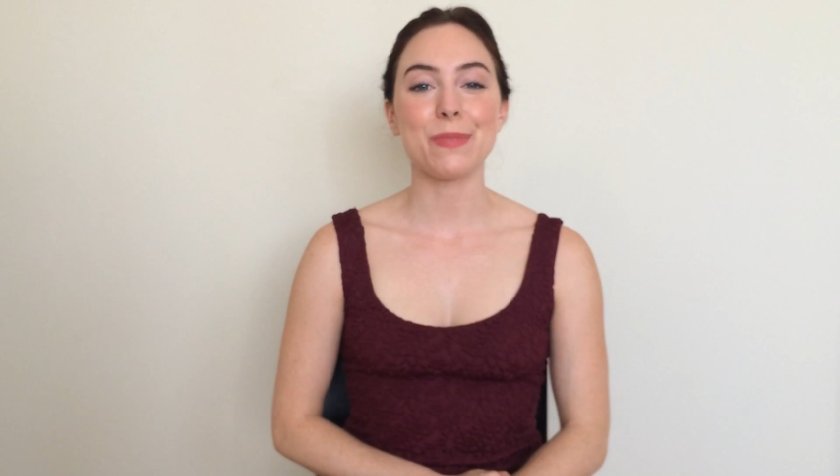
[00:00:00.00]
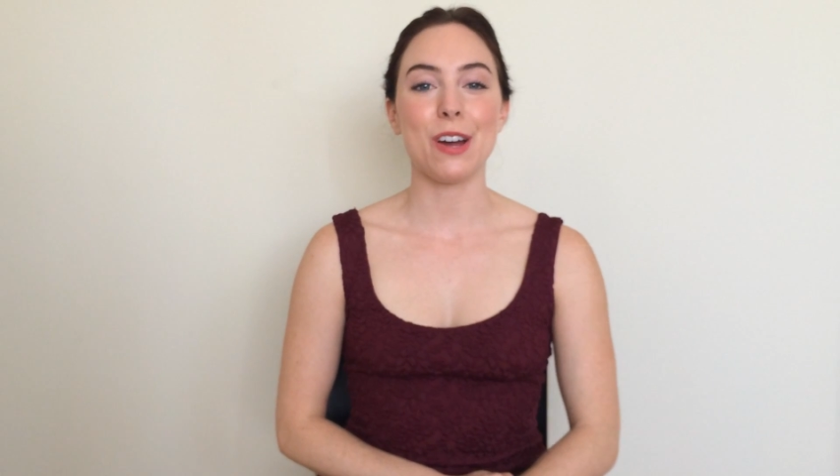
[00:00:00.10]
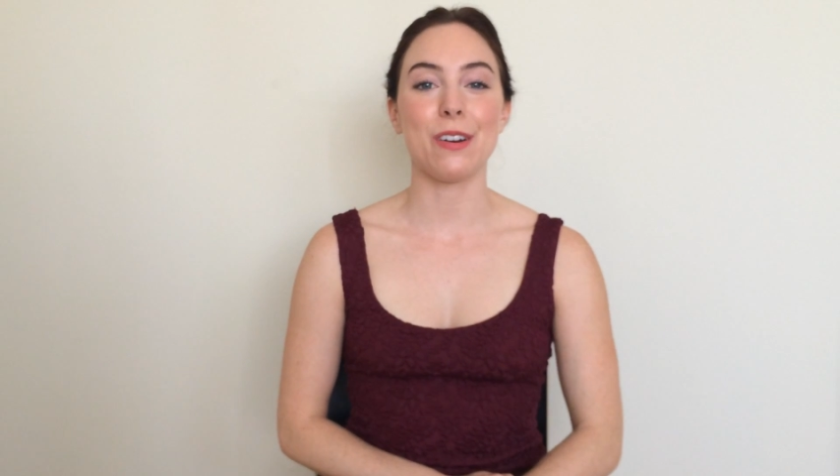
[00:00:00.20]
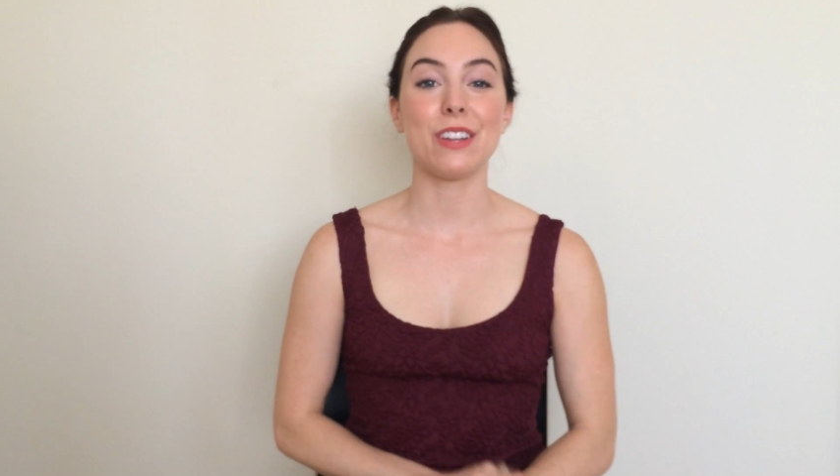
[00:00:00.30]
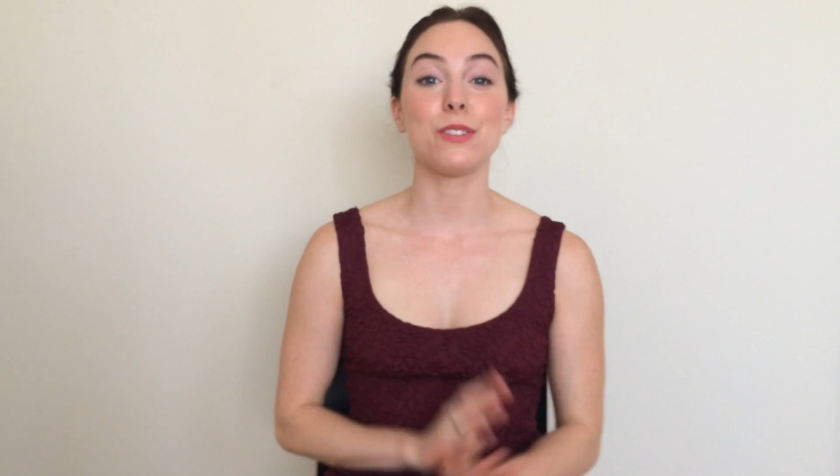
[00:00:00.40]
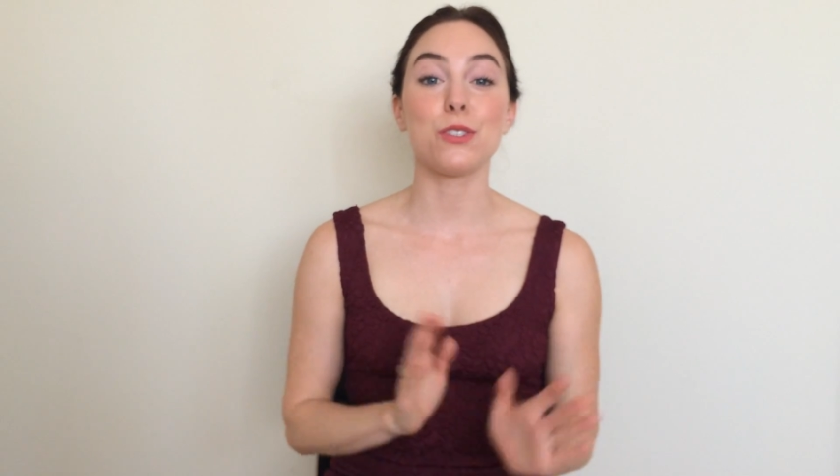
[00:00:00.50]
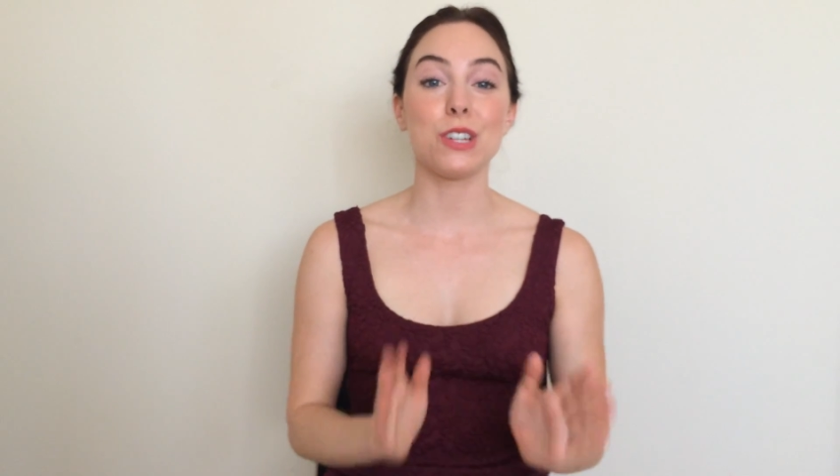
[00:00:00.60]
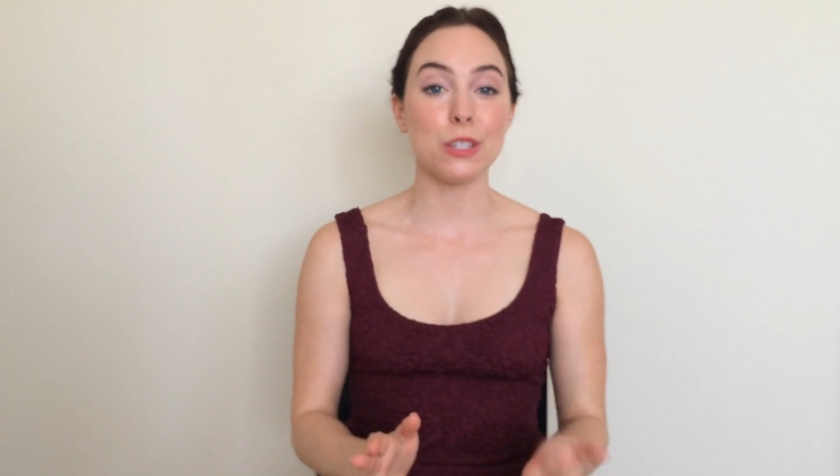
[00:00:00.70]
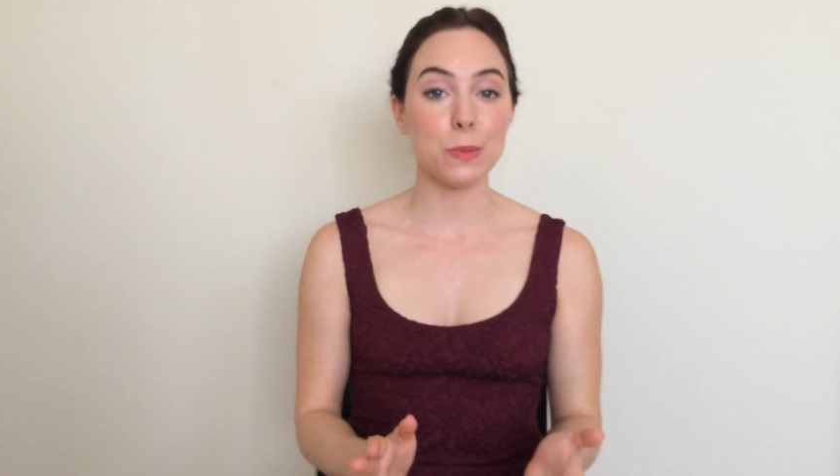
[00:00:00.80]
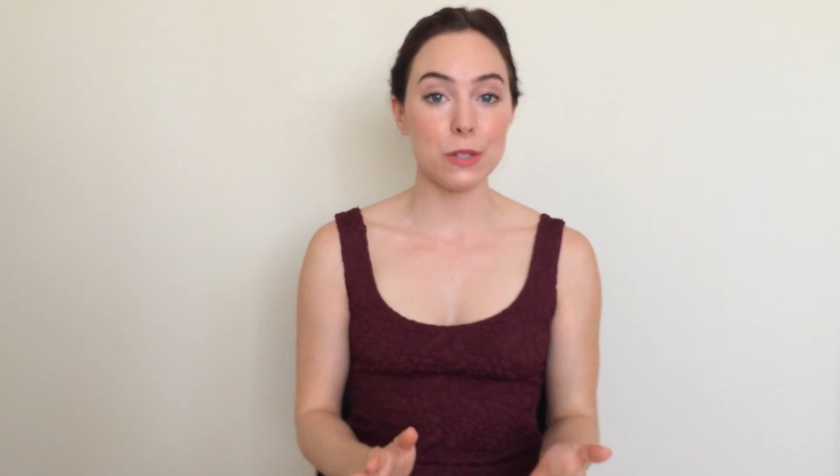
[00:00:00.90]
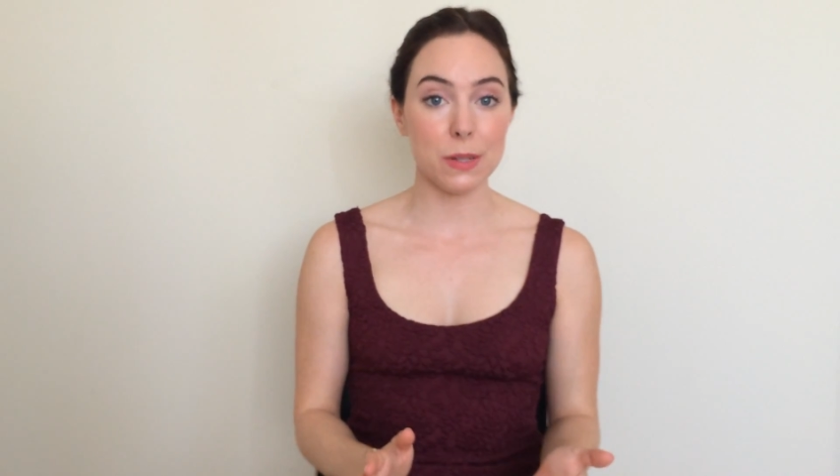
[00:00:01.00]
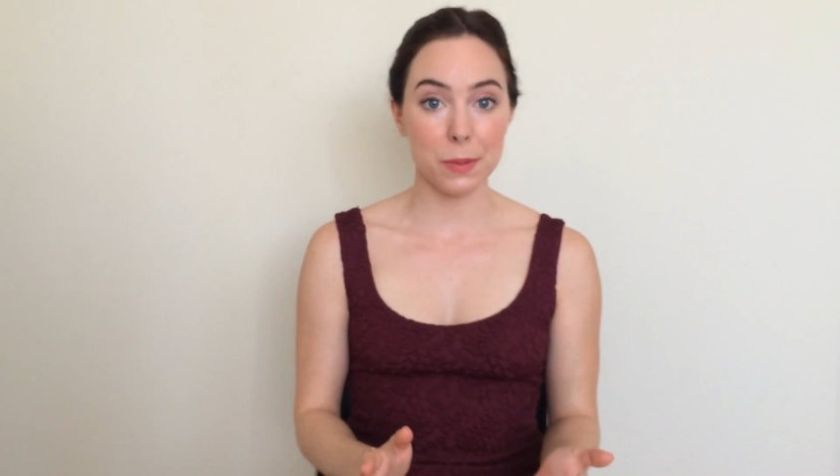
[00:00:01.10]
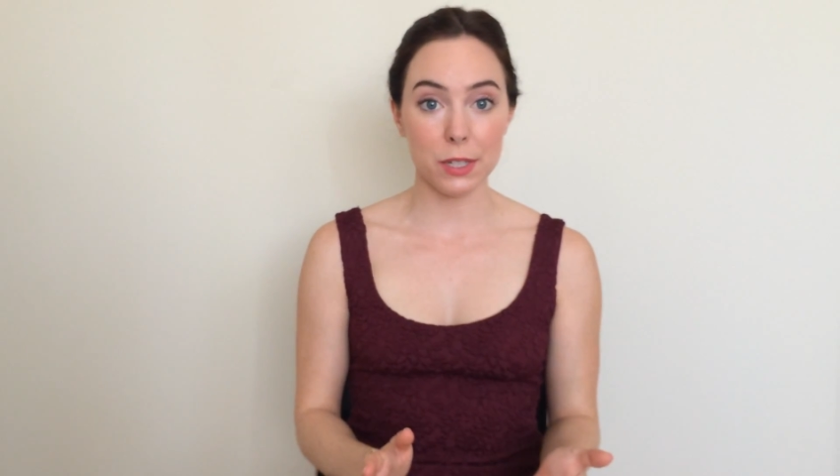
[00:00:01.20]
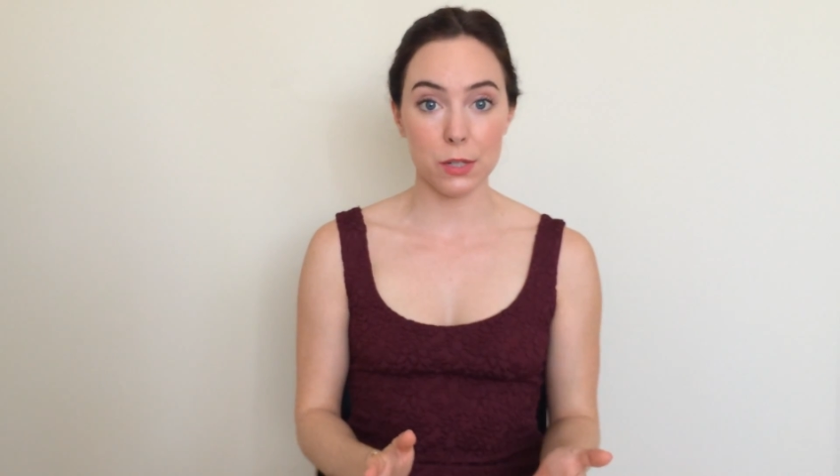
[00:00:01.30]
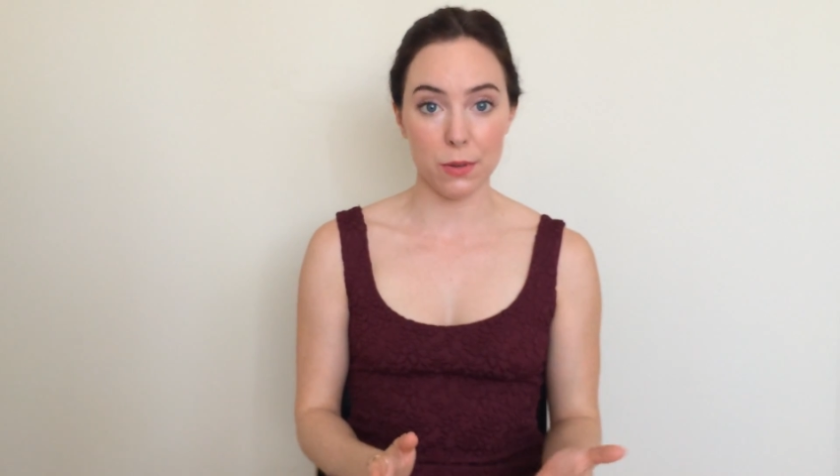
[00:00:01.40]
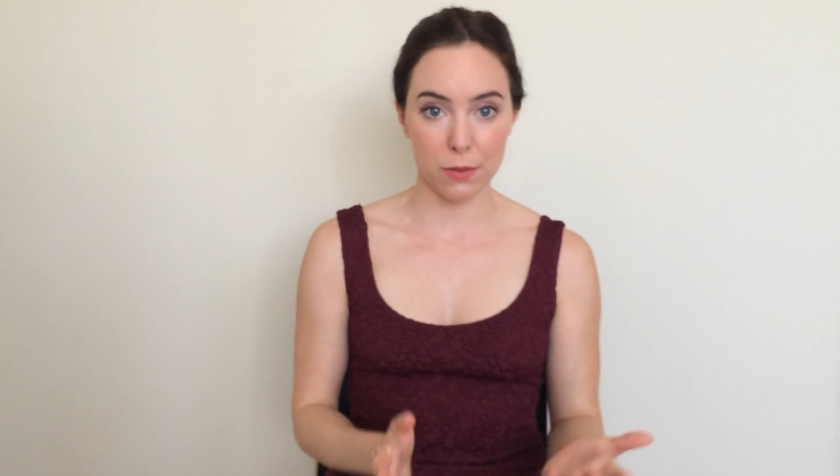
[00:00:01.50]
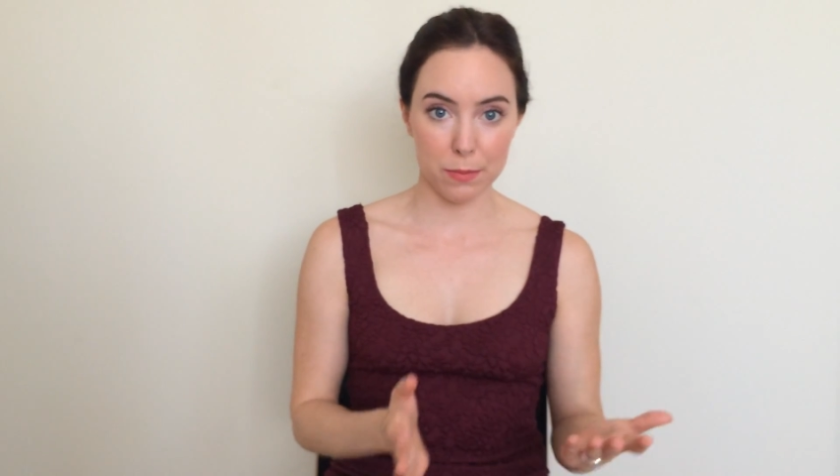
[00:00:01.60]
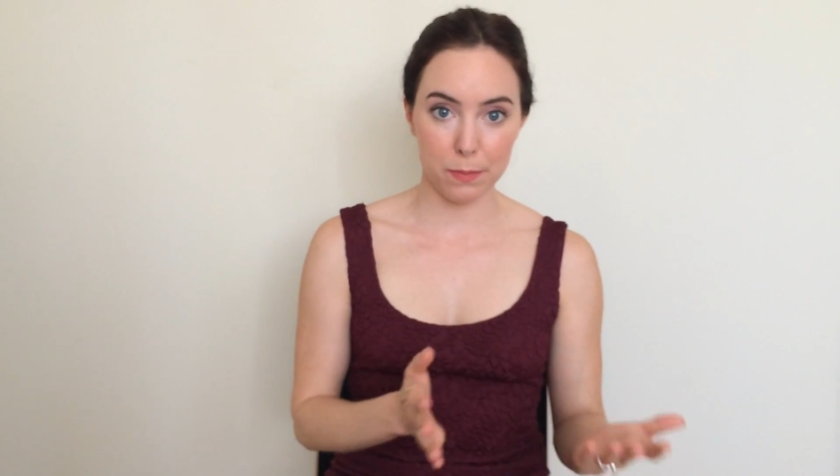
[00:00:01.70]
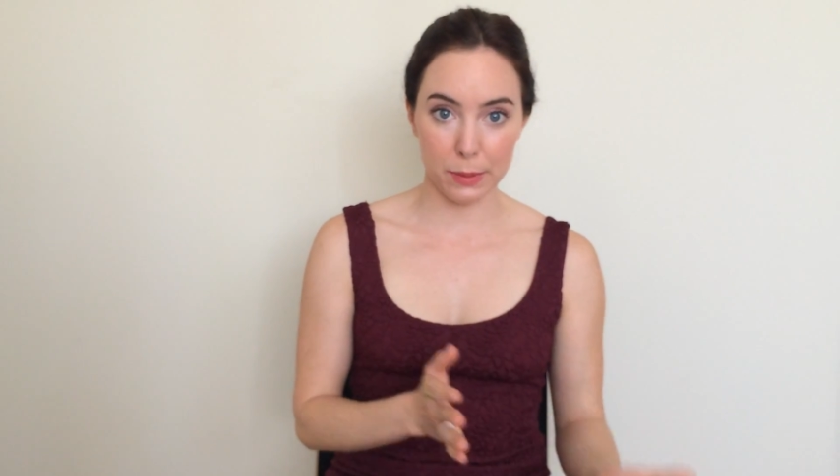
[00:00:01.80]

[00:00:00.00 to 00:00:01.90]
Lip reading: All right, so Shakespeare typically wrote in